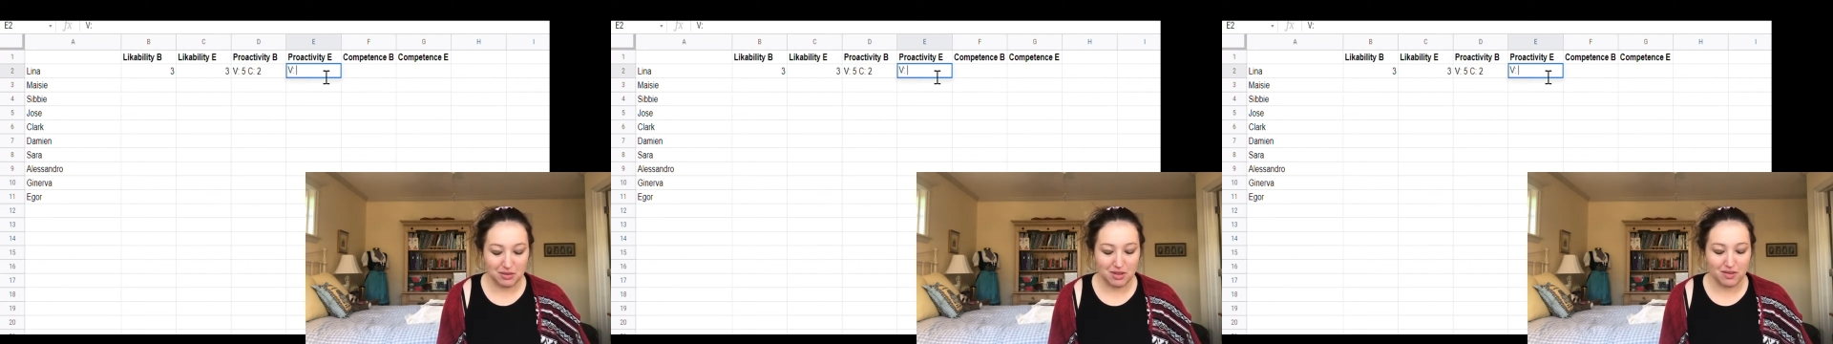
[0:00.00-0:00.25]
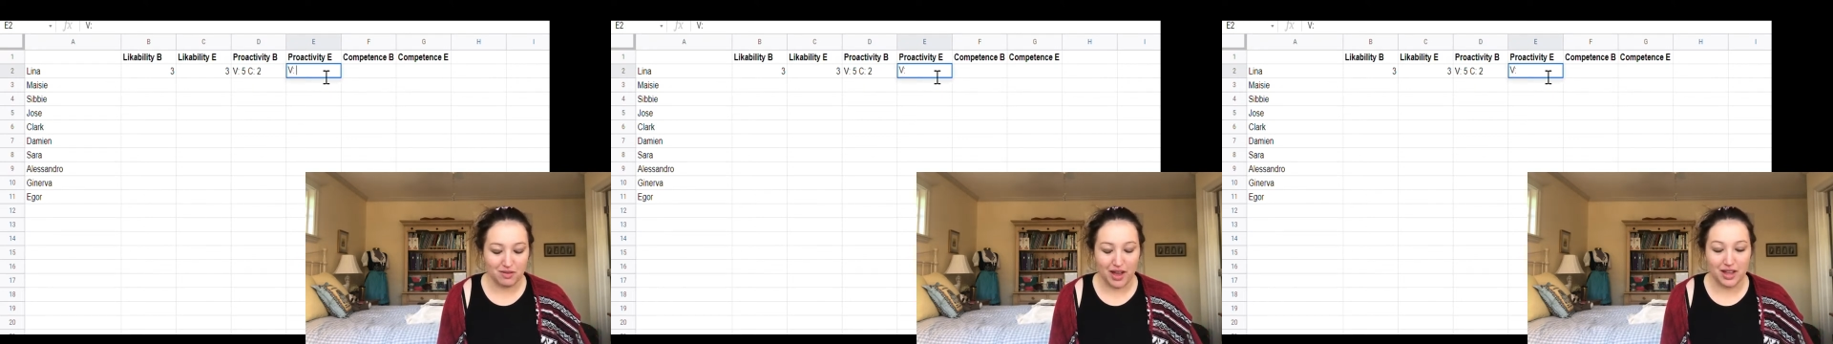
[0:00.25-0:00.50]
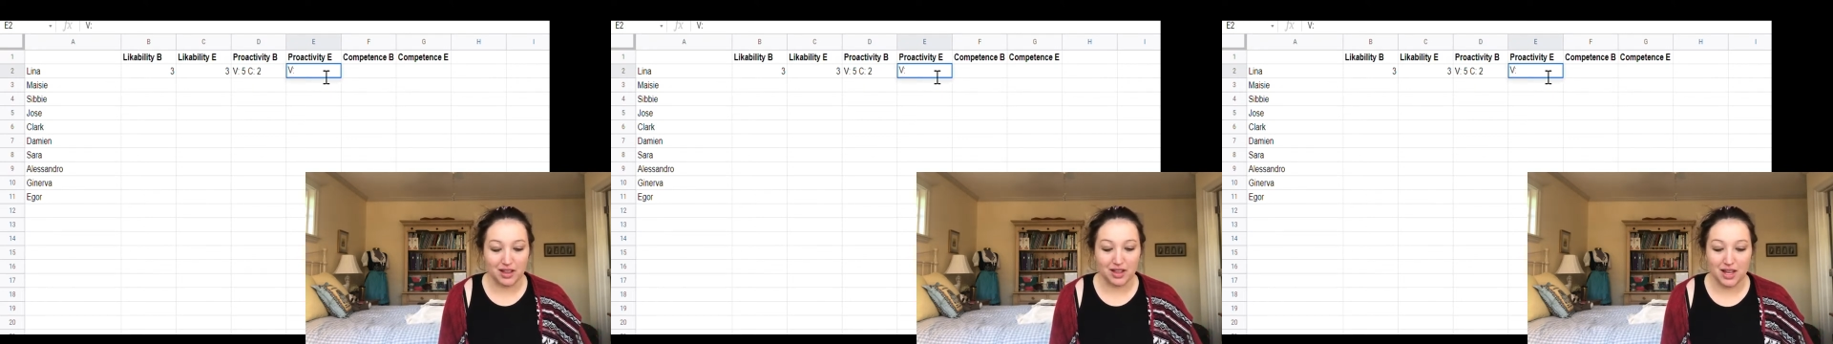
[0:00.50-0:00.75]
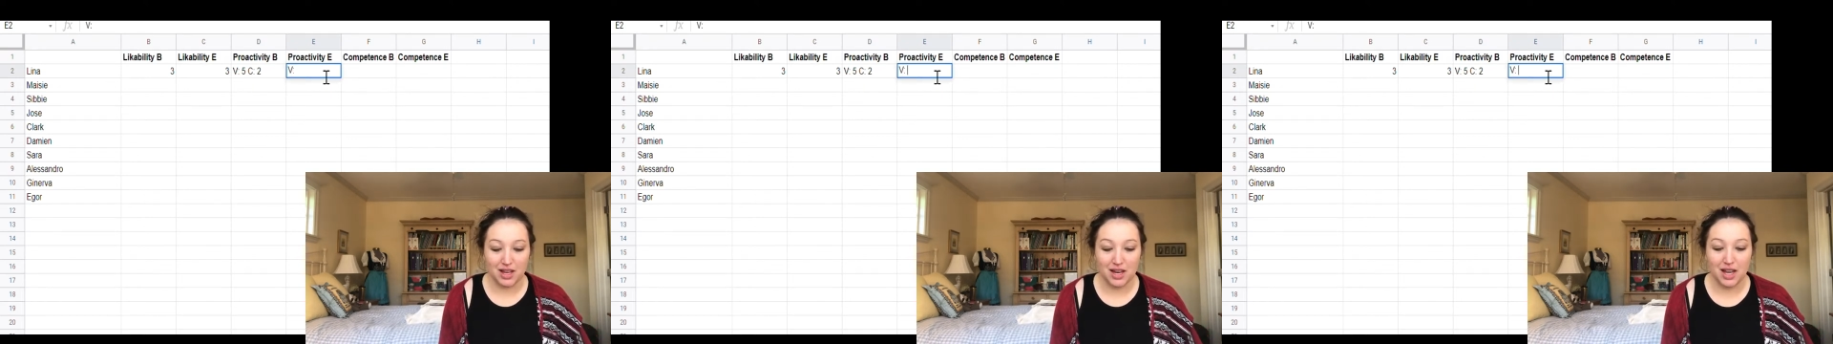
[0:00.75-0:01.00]
with the
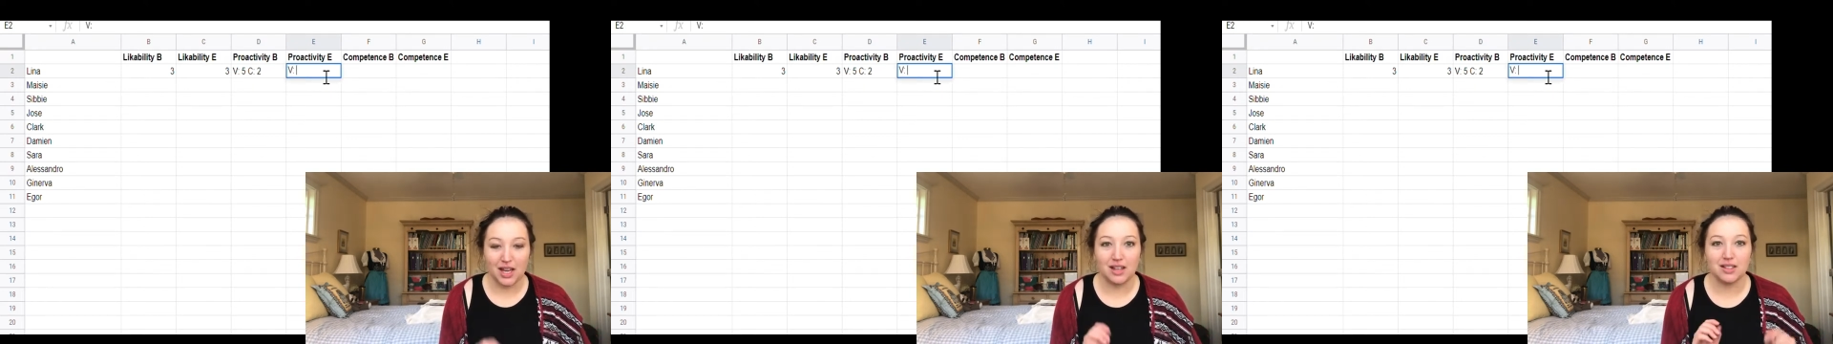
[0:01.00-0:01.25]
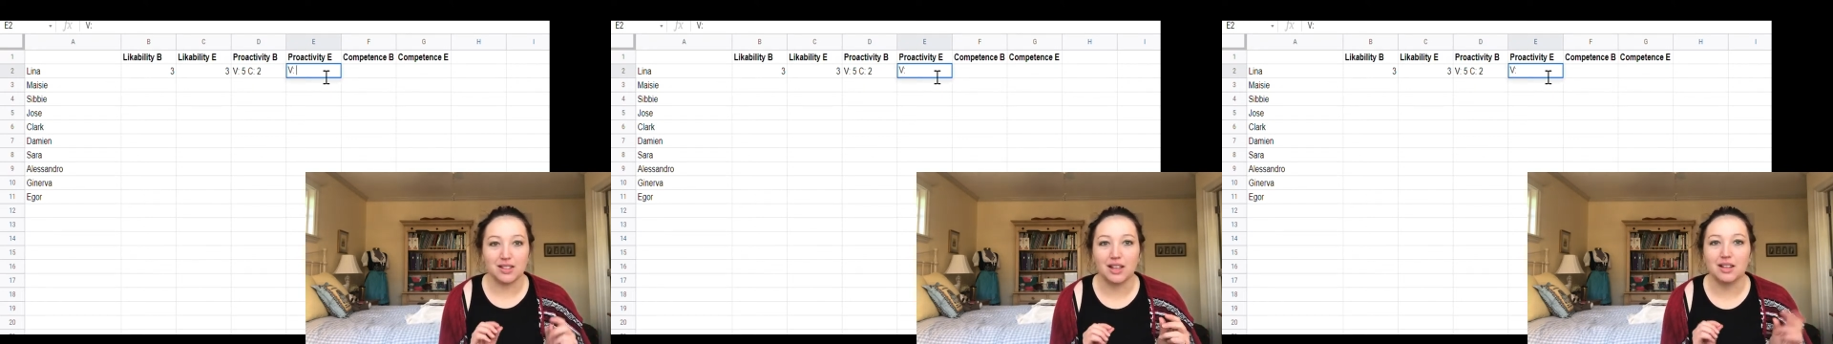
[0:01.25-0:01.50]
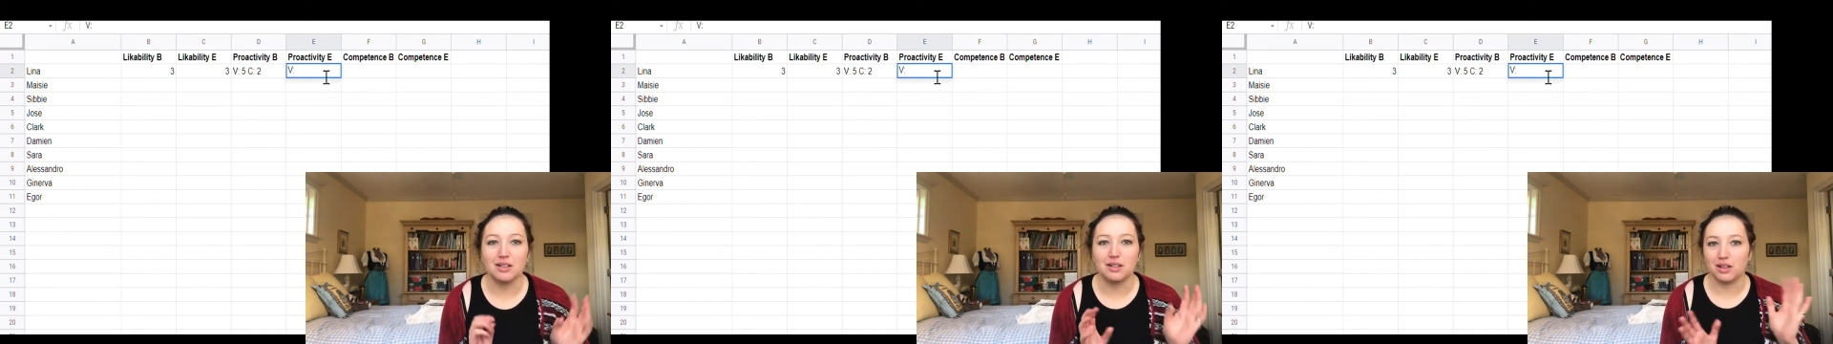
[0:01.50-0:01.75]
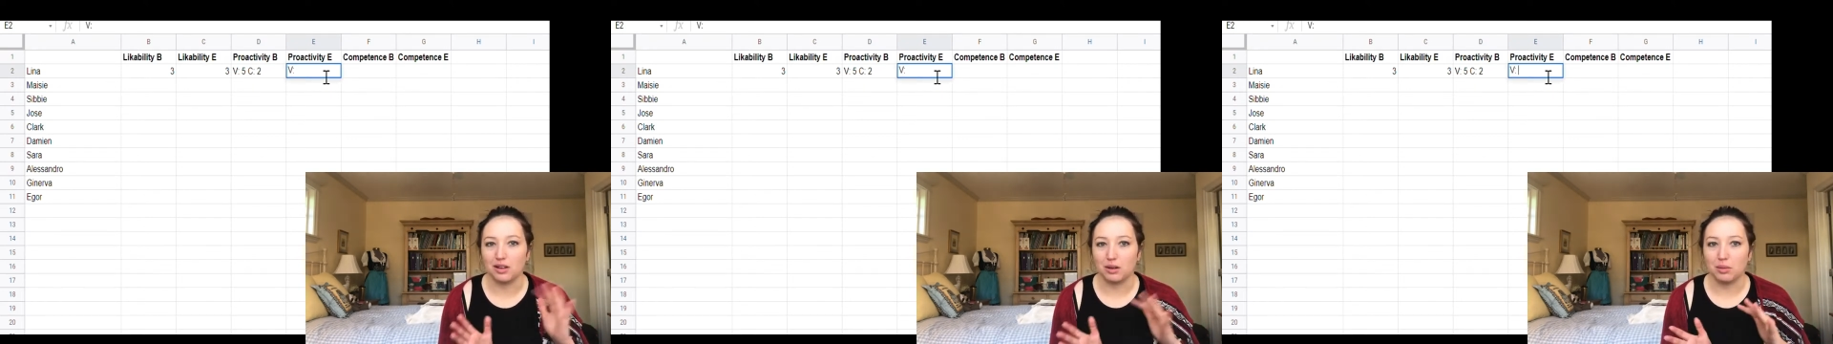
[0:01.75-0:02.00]
violin is like a
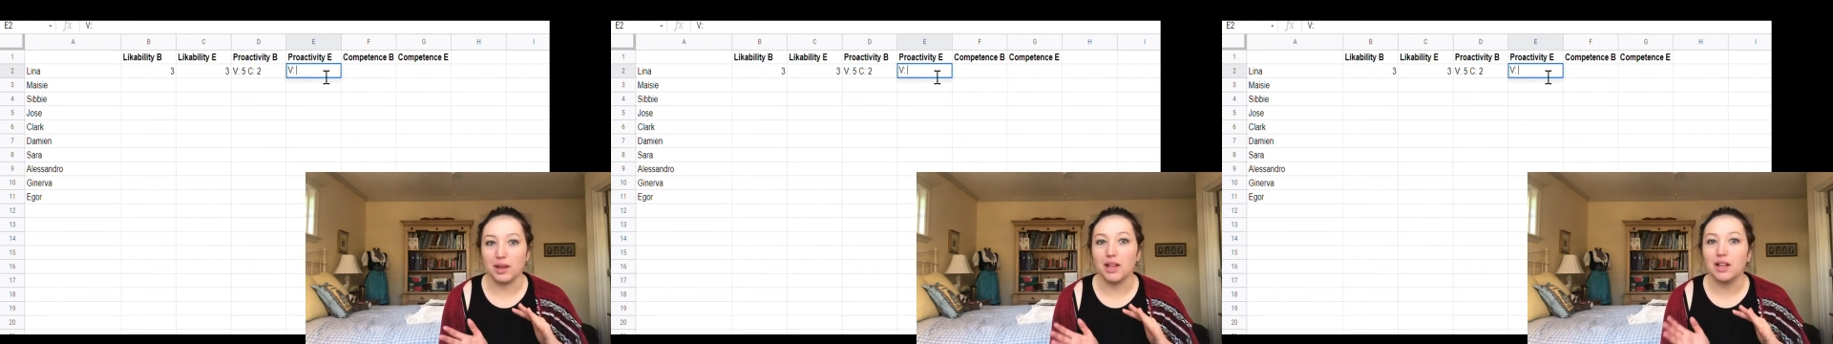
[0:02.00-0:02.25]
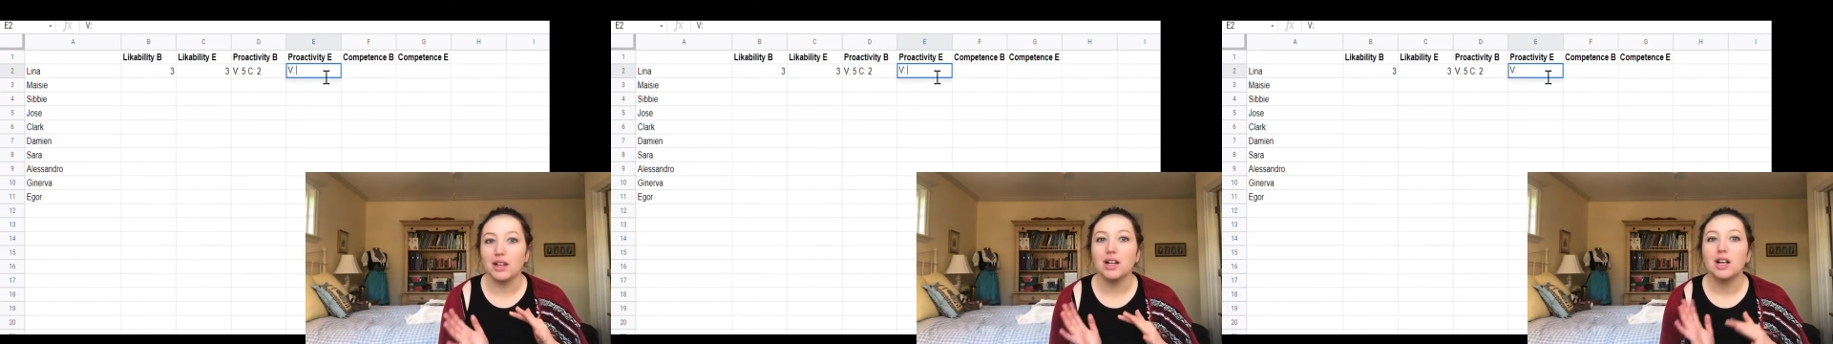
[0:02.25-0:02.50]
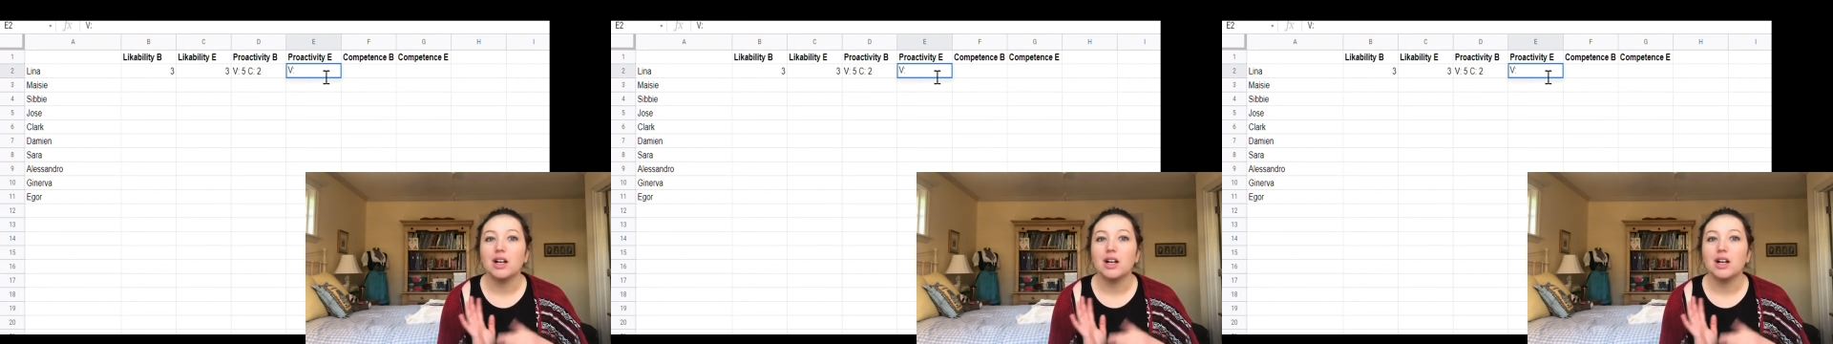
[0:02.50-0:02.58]
little bit